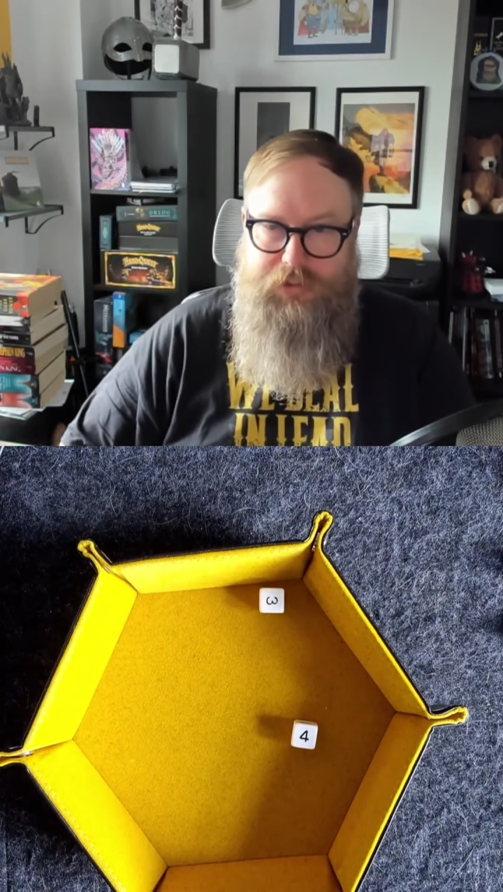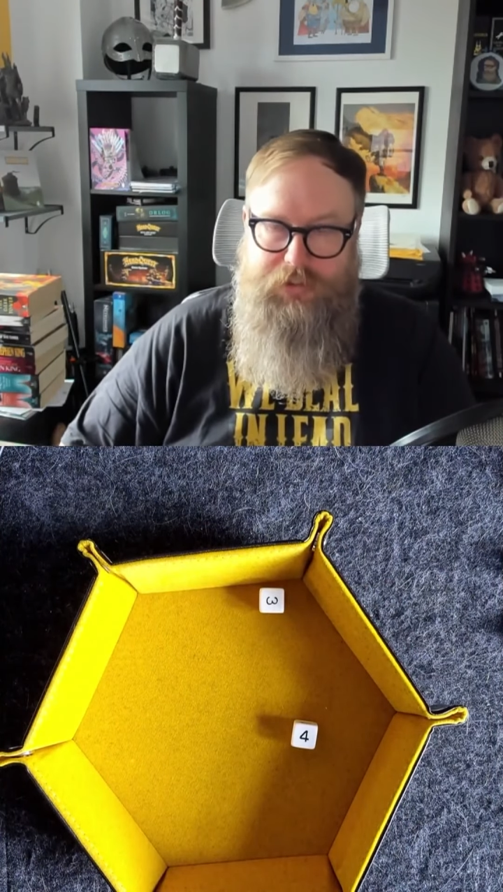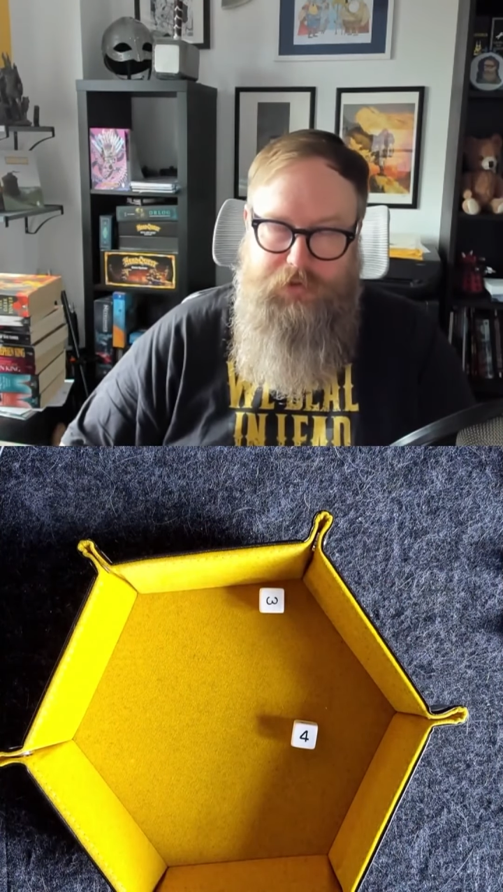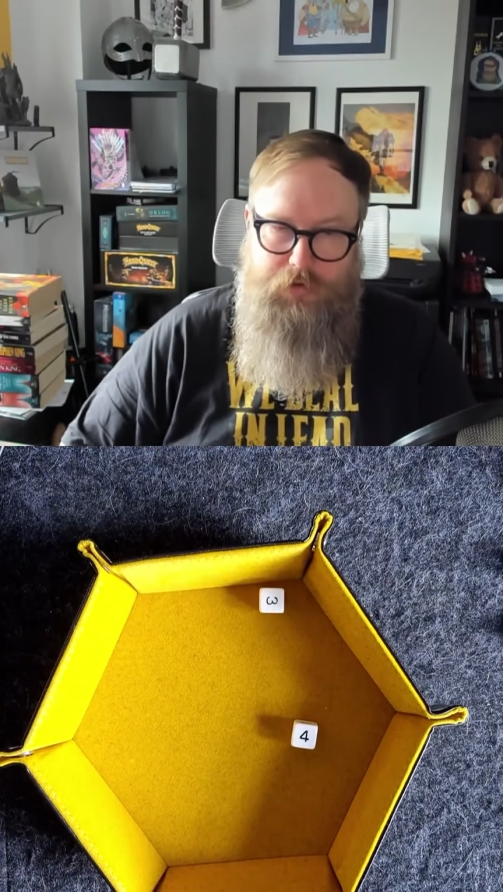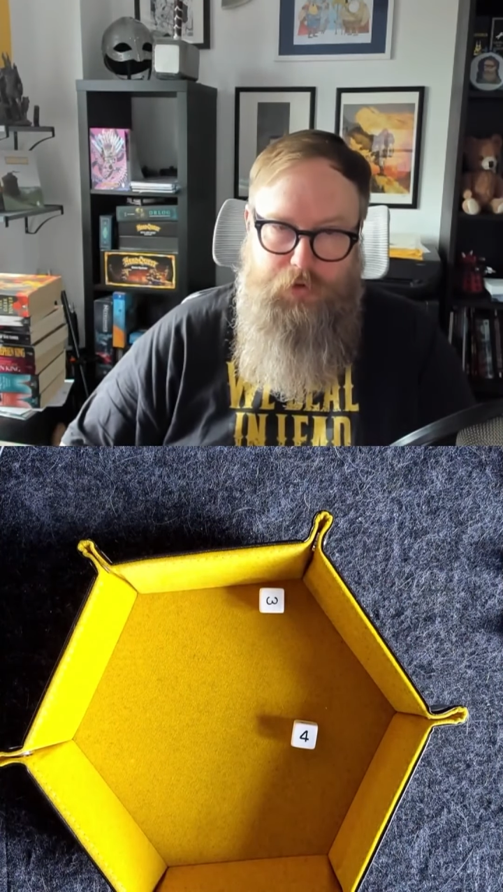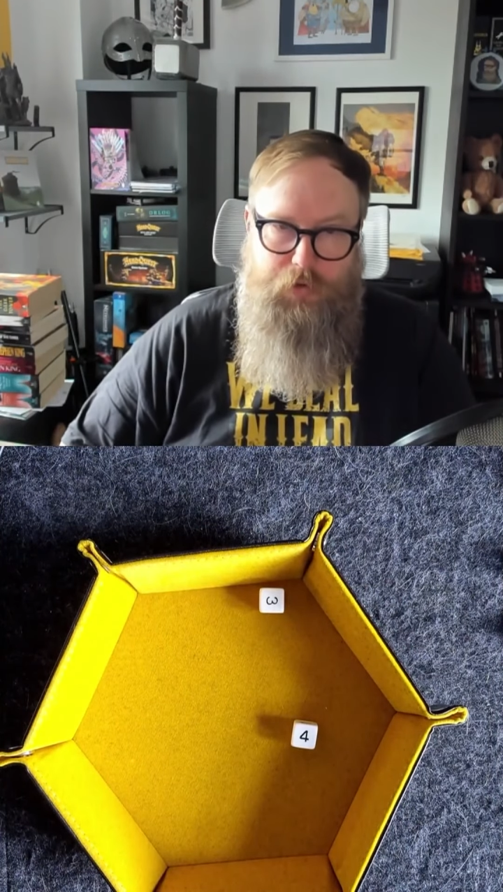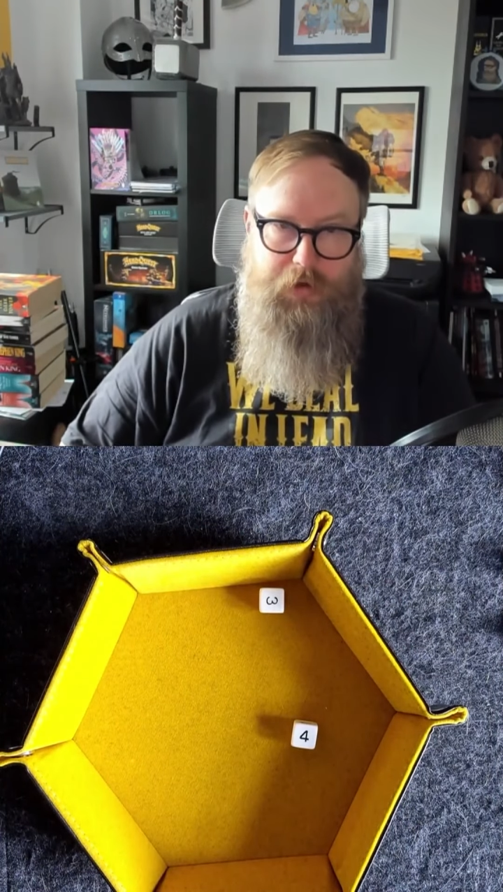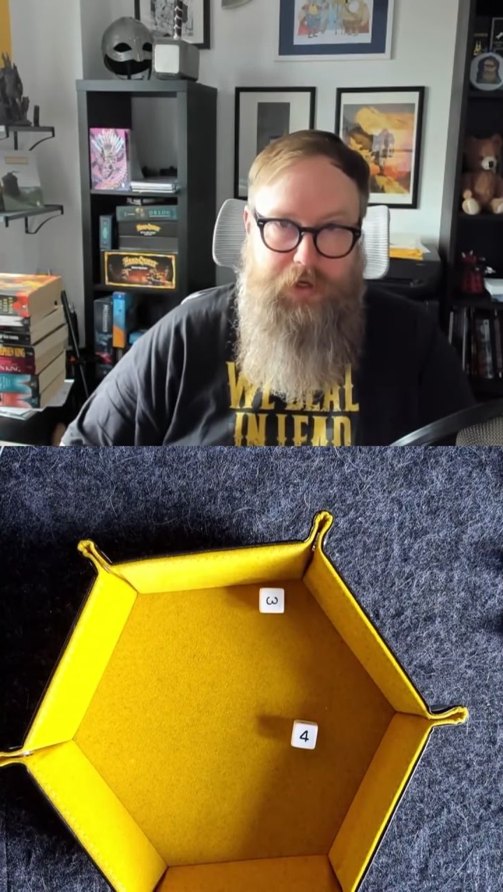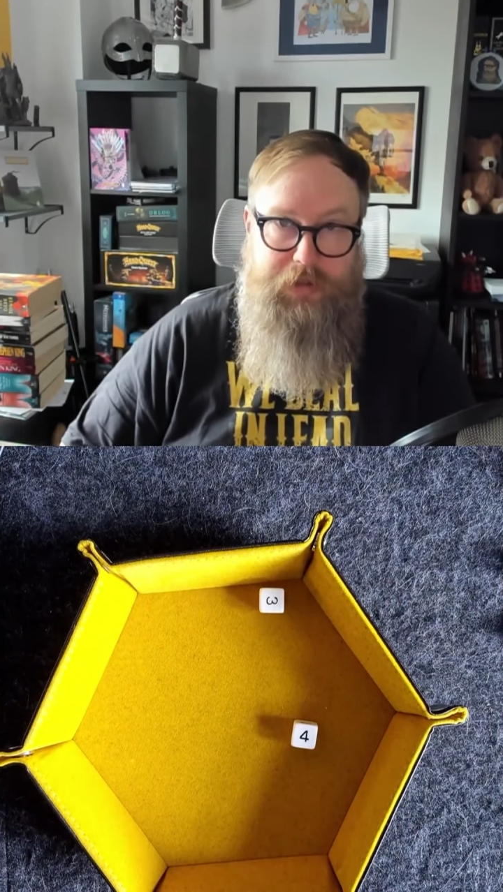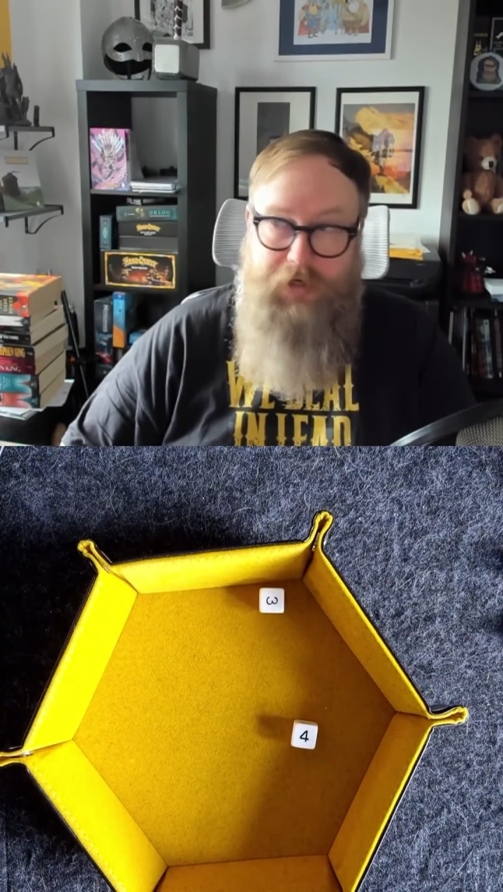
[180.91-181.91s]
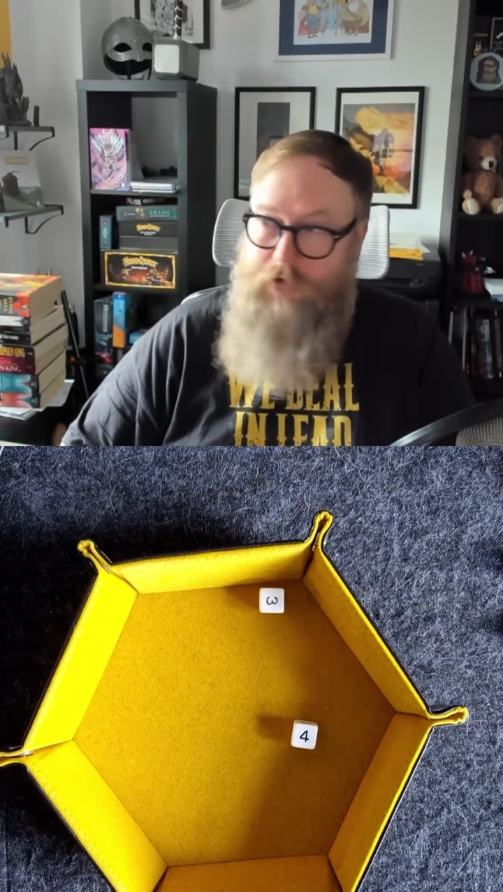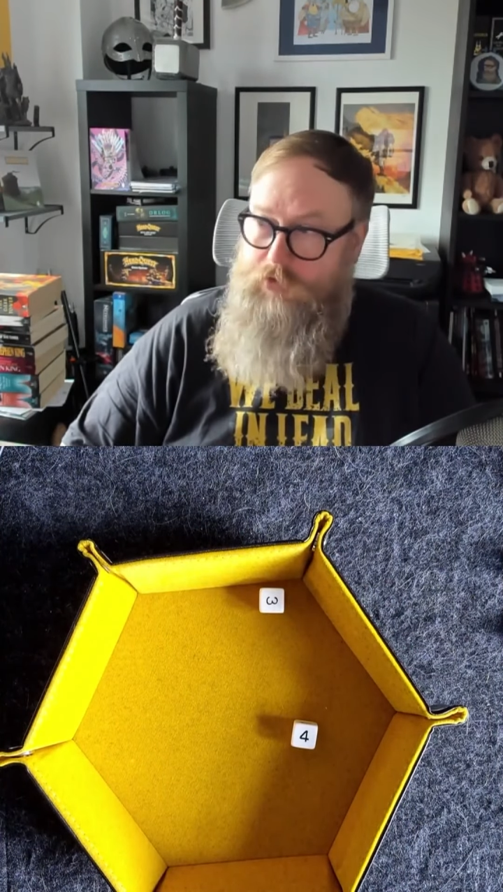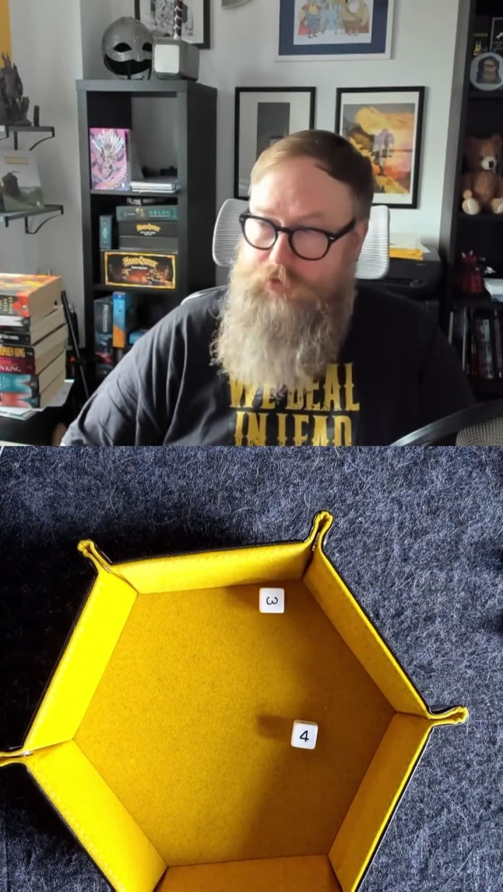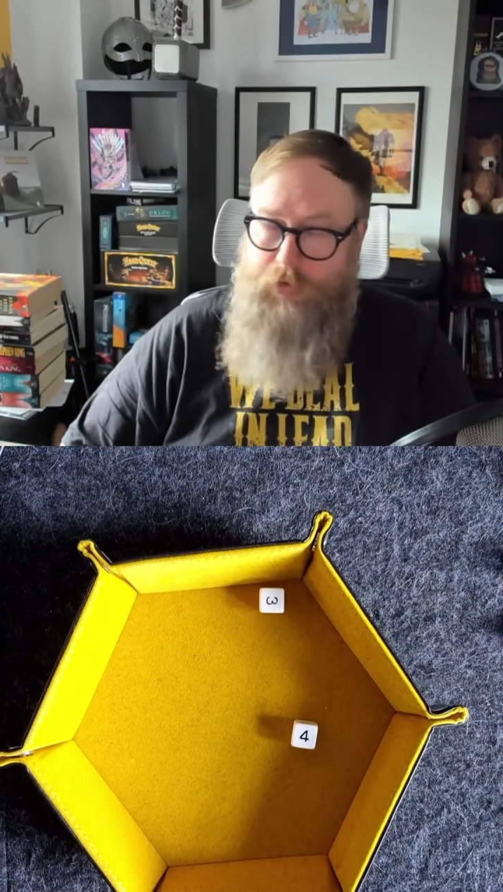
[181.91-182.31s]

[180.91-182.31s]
to 0, then Charisma